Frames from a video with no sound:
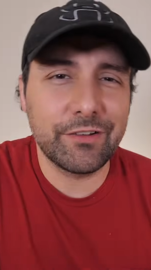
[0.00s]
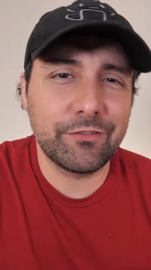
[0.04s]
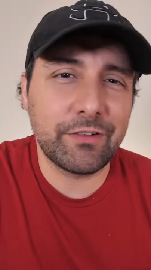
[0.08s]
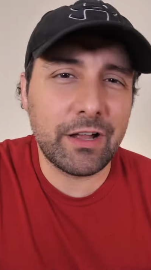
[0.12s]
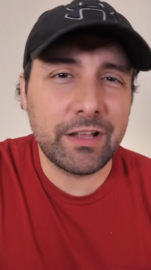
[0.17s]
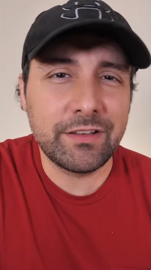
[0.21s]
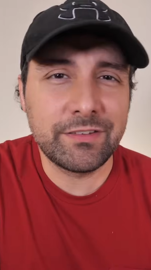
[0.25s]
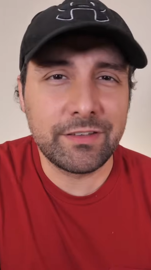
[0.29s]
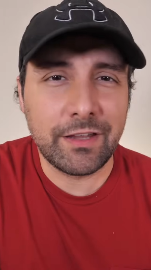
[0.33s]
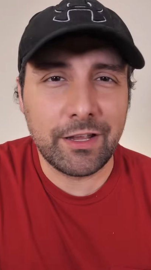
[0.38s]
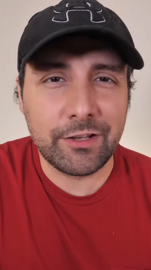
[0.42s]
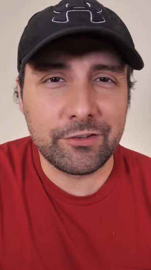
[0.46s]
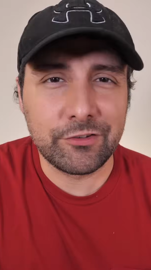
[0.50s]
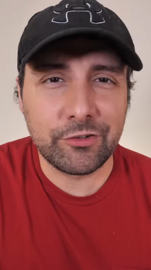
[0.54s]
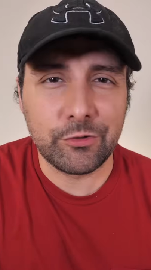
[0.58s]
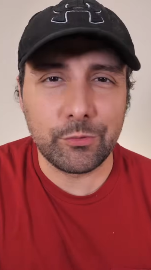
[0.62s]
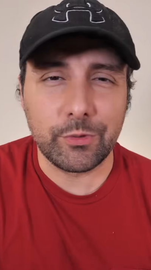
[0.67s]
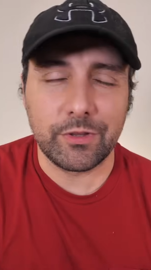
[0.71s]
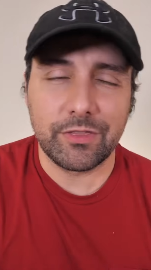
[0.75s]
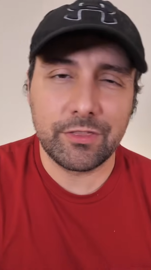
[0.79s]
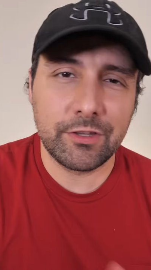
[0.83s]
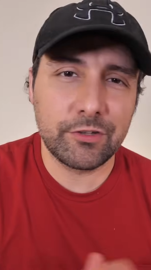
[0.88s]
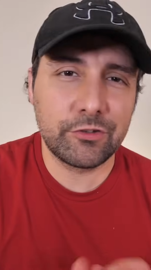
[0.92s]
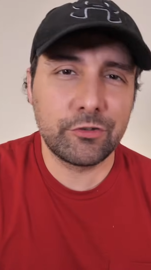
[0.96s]
right down to
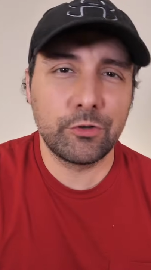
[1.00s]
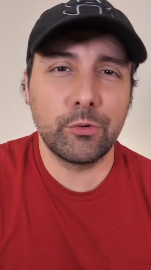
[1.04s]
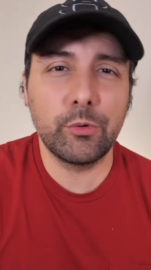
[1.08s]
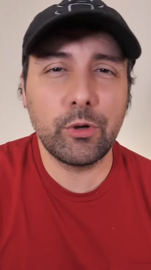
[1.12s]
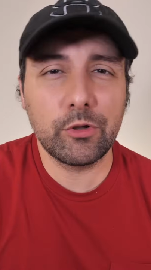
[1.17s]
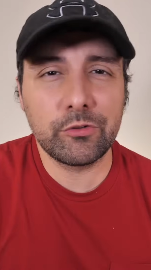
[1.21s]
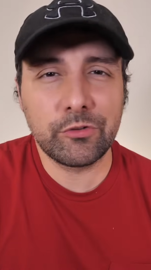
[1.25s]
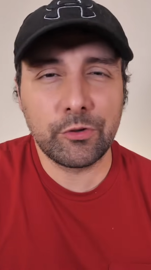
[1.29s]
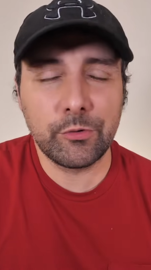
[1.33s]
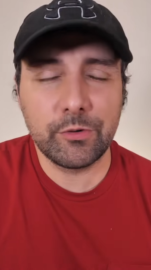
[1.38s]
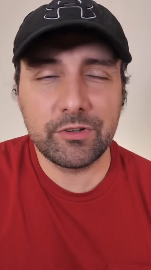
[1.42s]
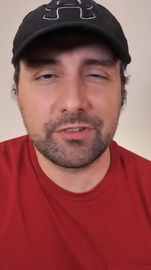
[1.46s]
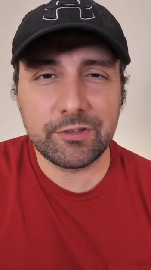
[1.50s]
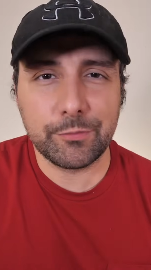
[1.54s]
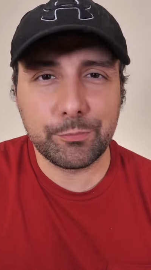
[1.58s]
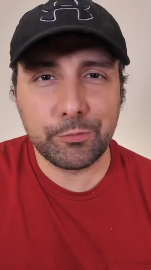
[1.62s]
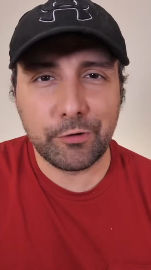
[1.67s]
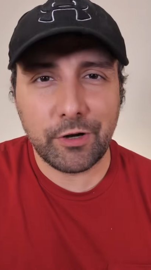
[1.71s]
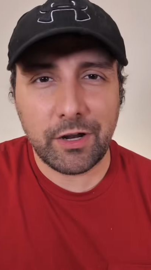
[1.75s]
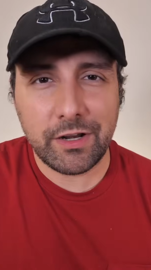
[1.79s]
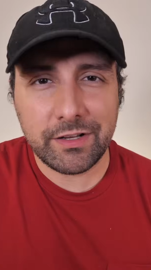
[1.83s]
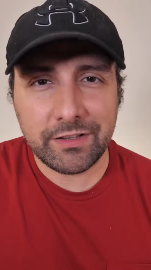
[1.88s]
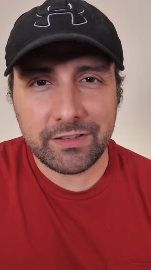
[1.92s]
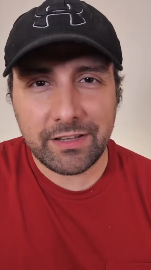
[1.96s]
it, the 202 is a
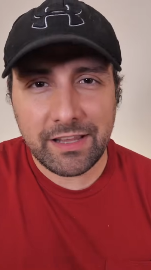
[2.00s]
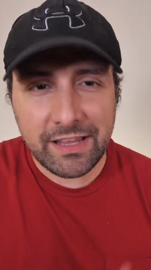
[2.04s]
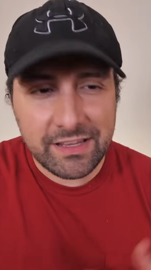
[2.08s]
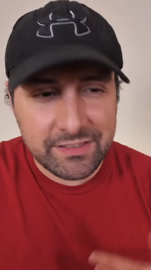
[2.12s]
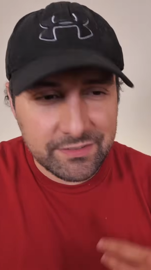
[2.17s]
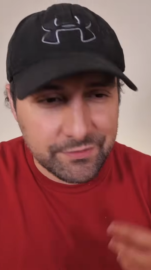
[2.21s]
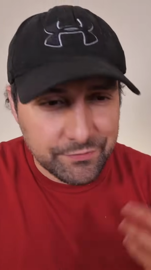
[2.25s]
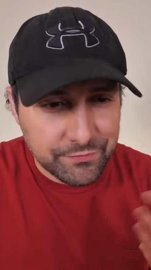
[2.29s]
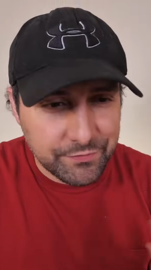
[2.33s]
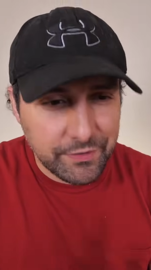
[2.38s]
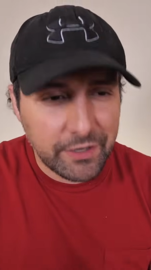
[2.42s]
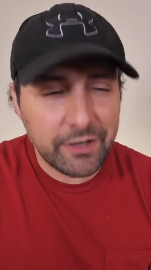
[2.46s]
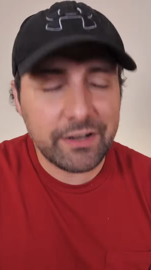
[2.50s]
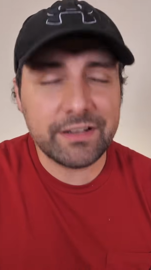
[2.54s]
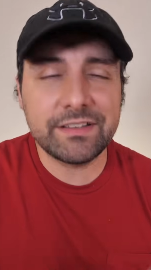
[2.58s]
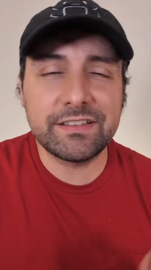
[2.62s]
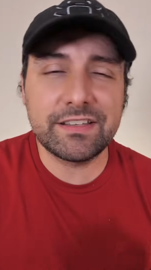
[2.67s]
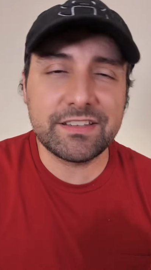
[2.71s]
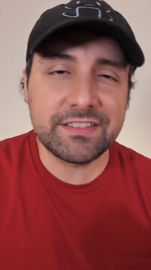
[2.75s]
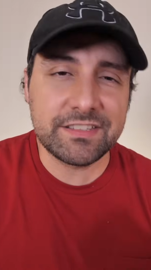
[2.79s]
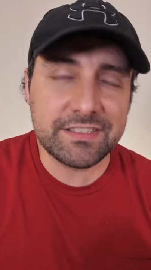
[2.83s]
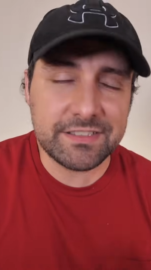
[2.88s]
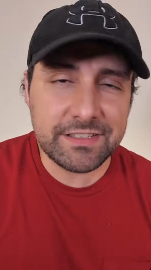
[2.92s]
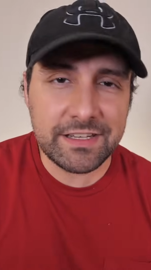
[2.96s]
product that has a very
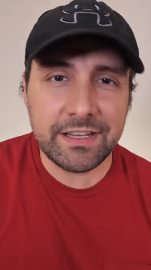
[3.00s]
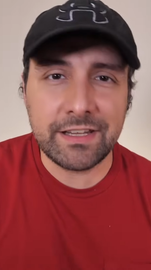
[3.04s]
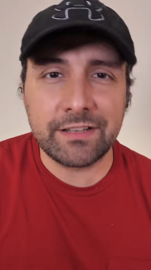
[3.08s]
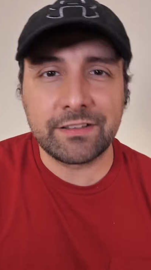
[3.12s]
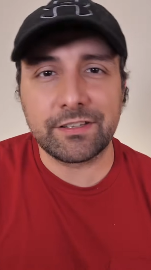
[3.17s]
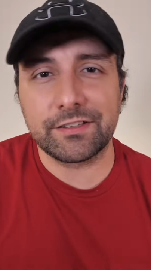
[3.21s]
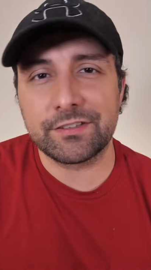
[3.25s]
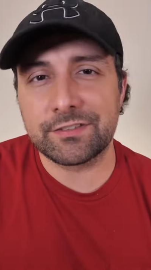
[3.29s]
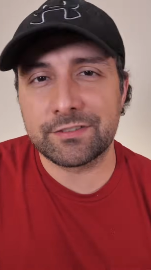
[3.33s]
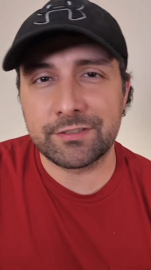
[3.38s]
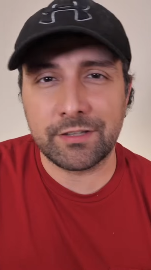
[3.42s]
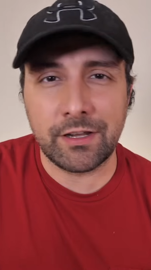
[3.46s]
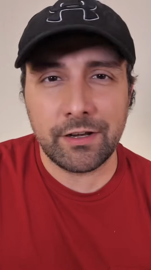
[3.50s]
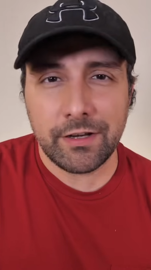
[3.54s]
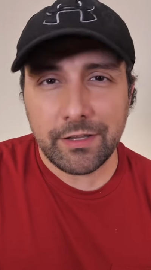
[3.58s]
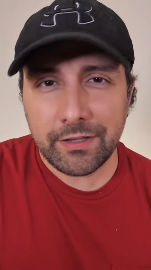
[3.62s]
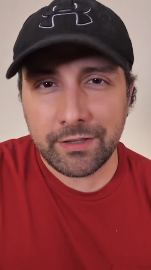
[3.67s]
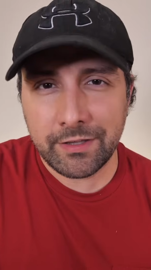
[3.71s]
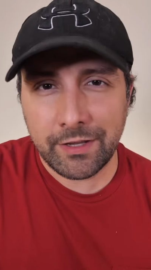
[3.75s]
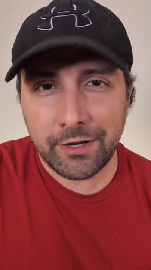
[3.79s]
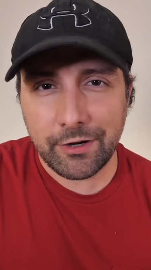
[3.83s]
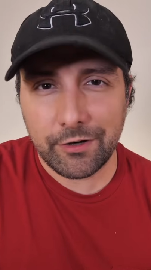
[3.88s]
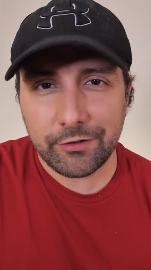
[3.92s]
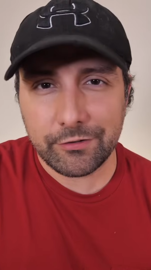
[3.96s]
distinct sonic
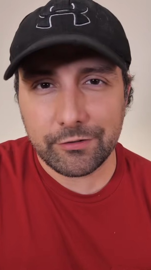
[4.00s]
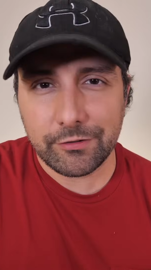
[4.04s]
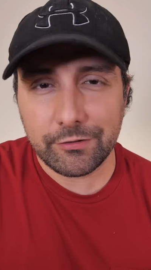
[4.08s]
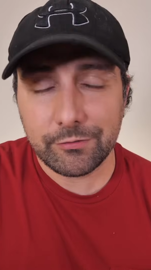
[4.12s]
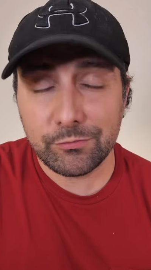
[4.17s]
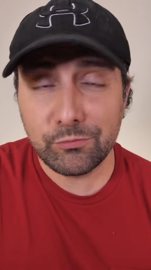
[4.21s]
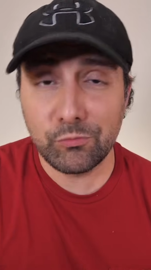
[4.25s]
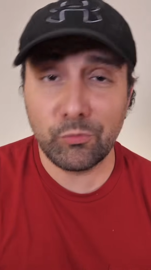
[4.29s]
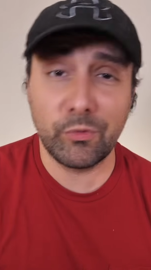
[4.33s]
character,